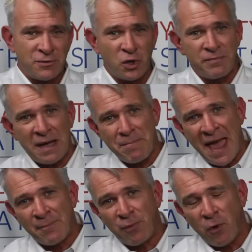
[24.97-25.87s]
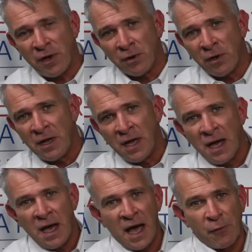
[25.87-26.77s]
I'm joined by Matt Boyle,
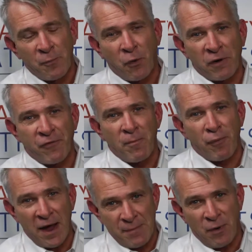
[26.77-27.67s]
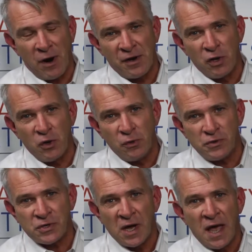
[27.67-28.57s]
a reporter for Breitbart
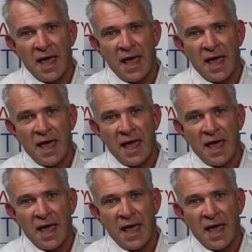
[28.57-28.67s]
News,